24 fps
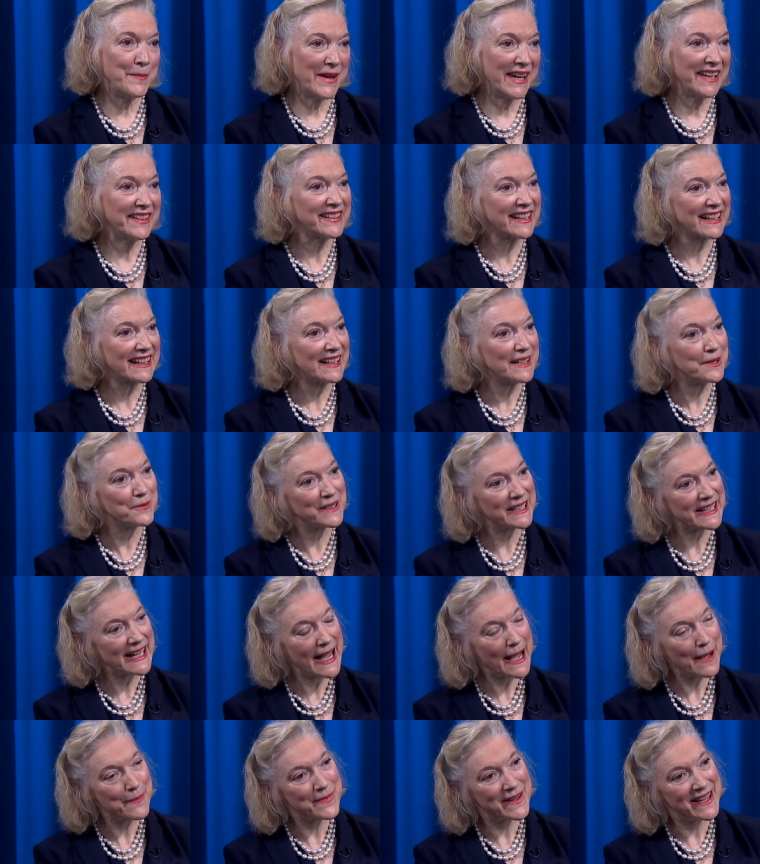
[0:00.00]
basically what
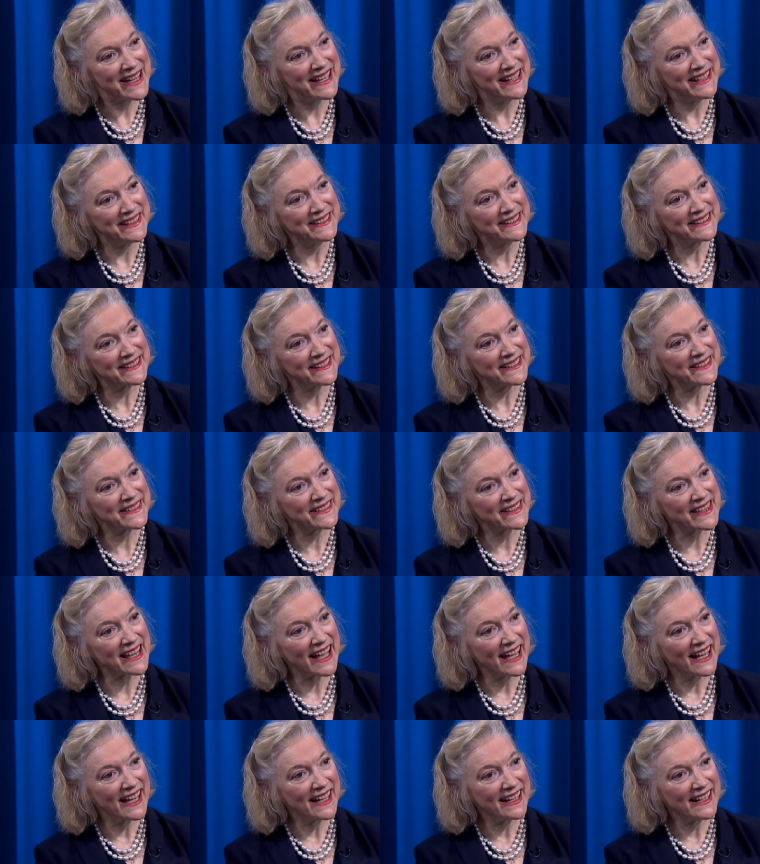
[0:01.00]
happened is
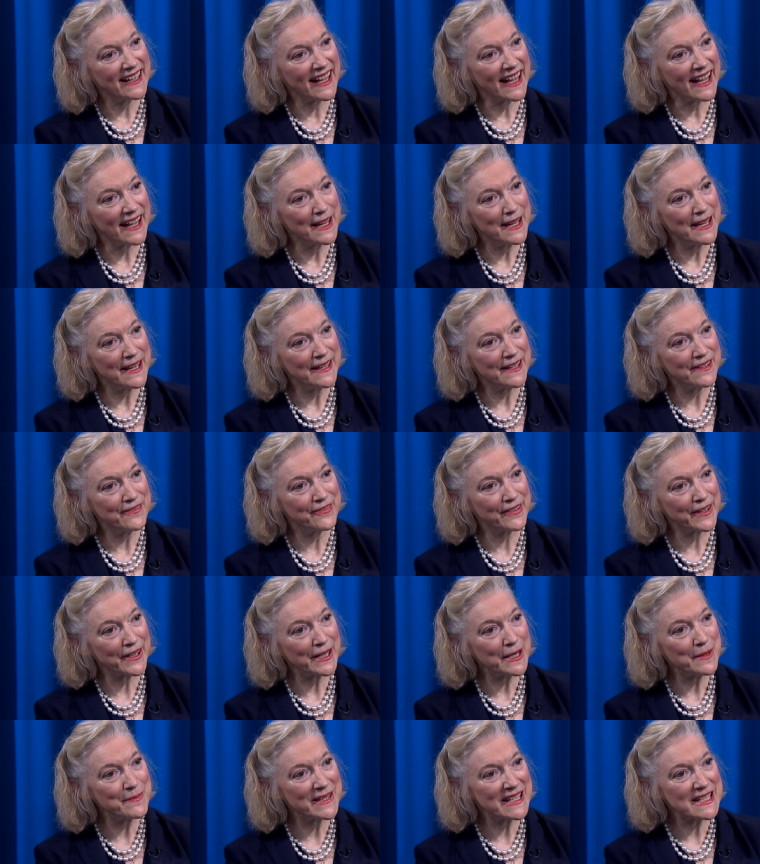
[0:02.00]
that I
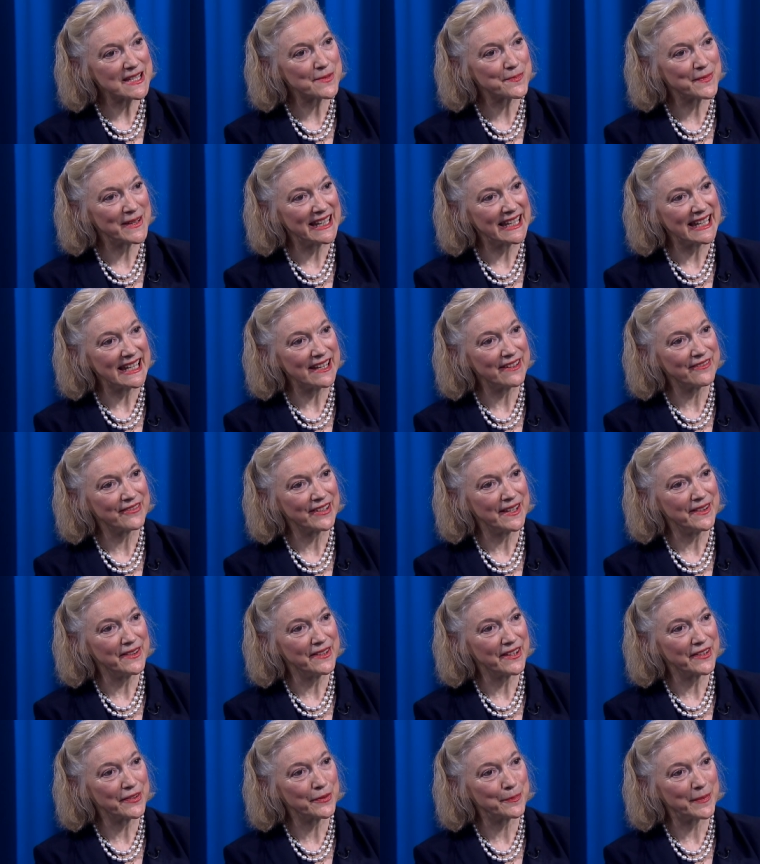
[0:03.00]
very much believe in
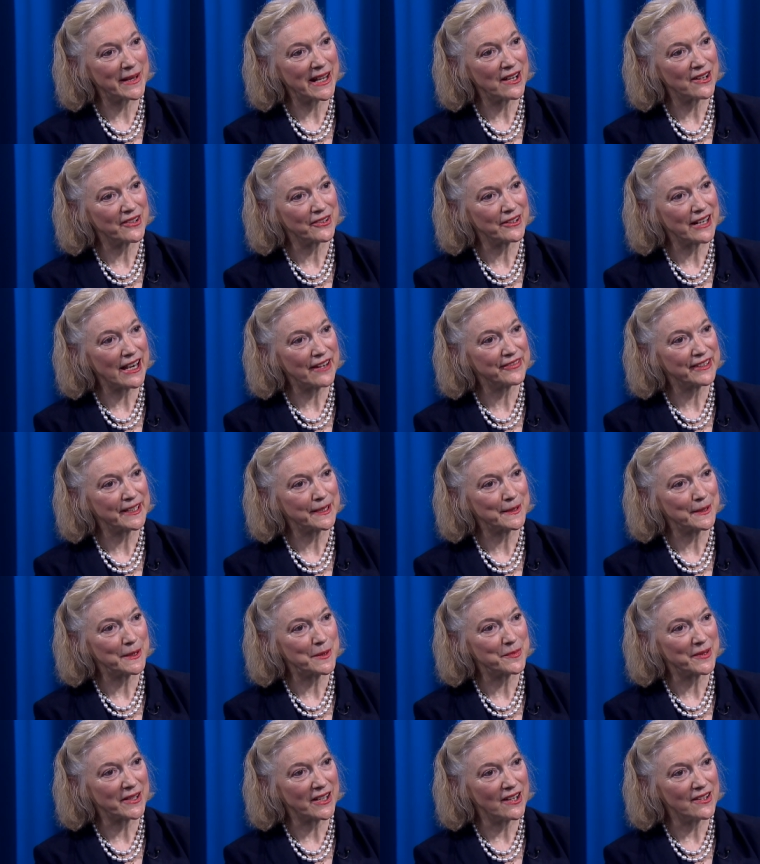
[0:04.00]
this biographical
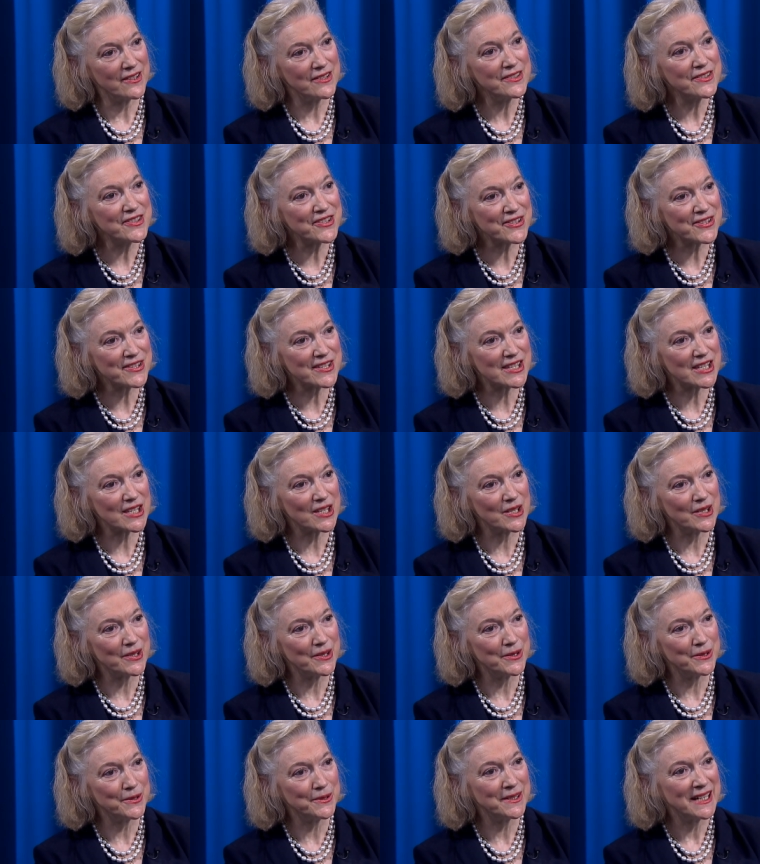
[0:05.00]
approach
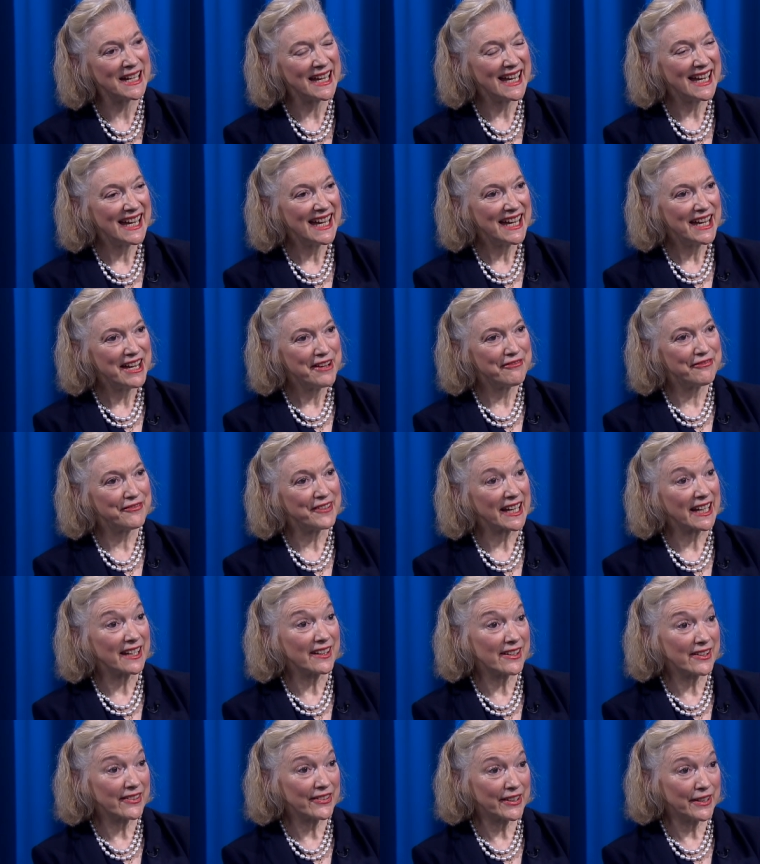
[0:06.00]
to
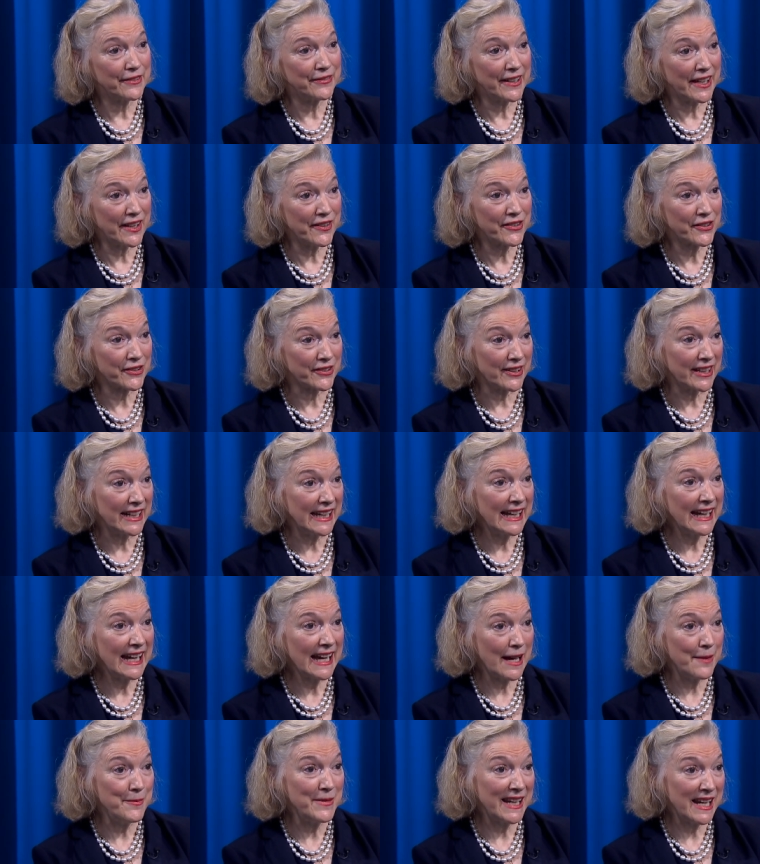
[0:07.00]
figures of history.
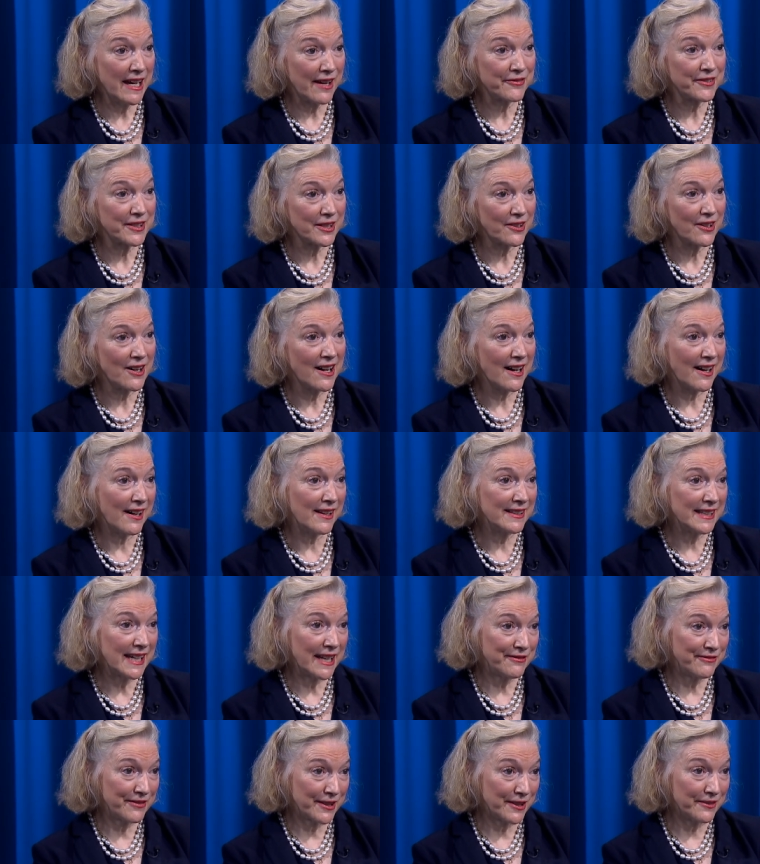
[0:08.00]
I mean, after all,
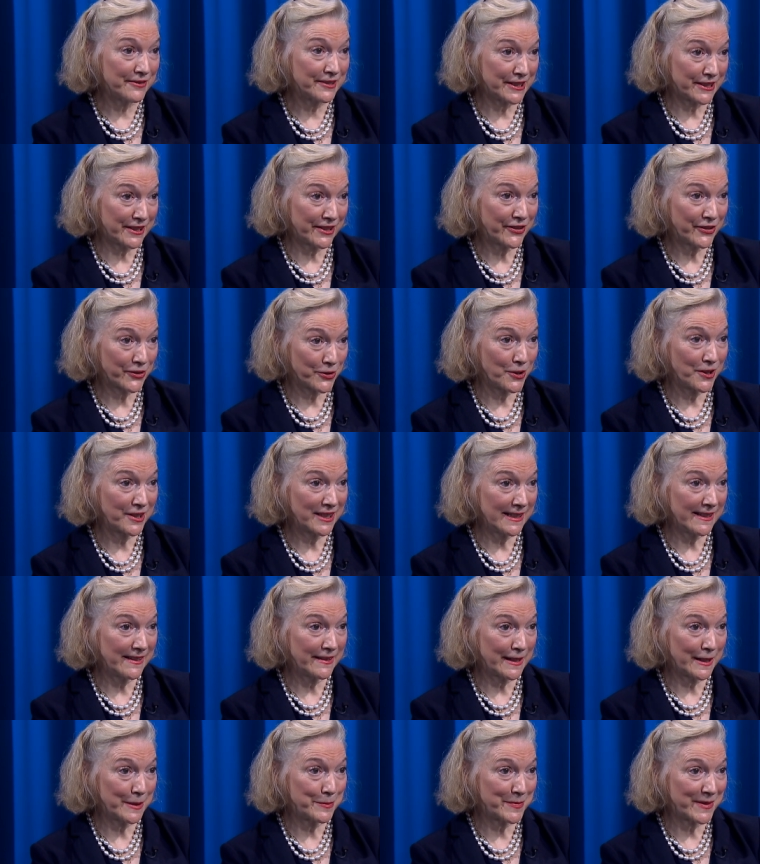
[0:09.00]
I feel very strongly
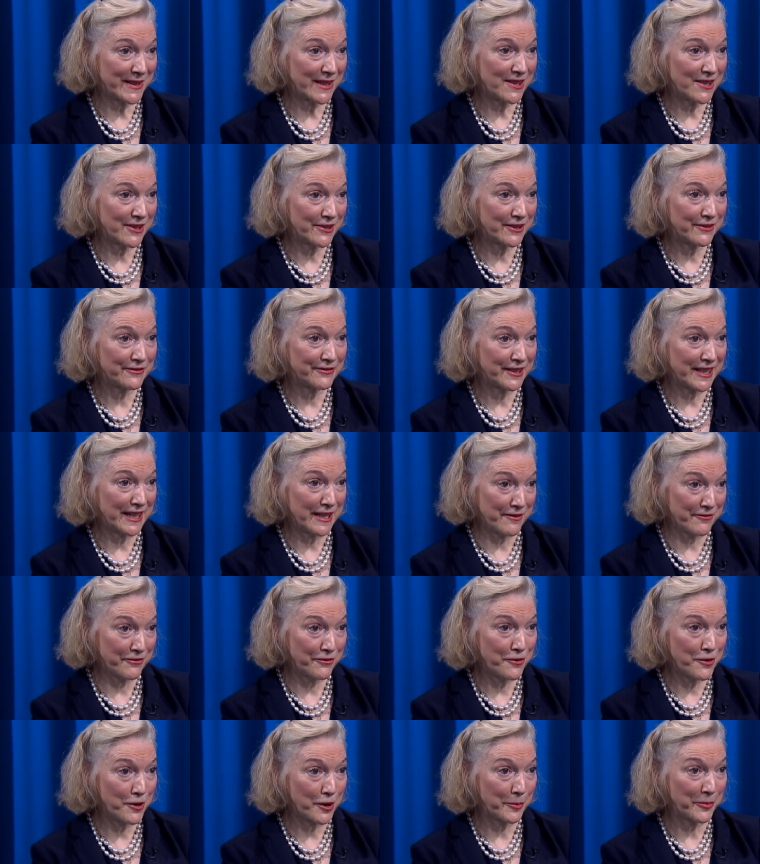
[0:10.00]
that biography
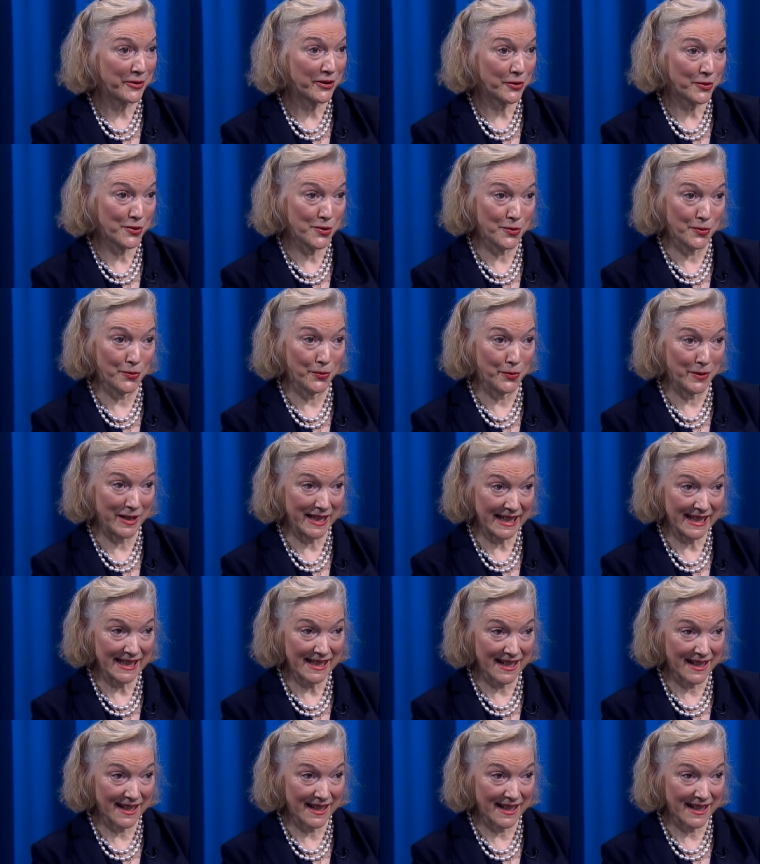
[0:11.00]
informs who we